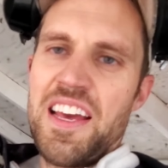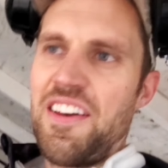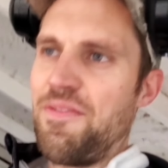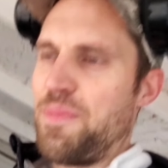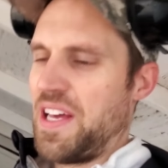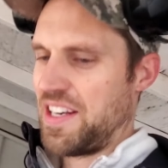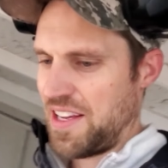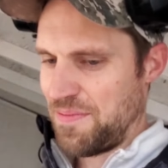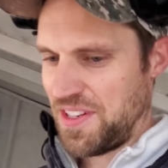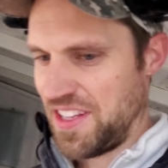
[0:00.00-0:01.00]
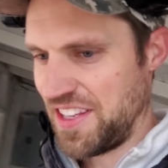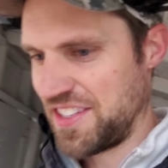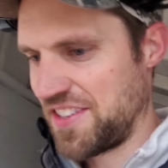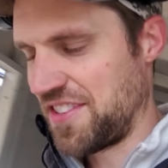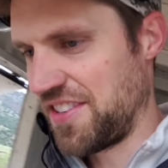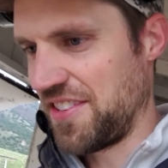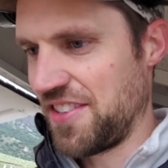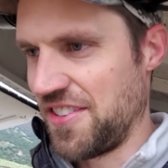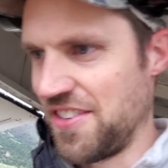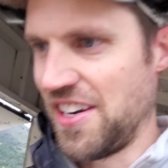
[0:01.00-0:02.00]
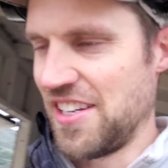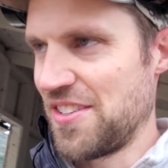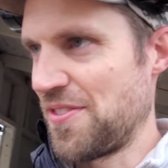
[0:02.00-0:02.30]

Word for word: I've been coming to this range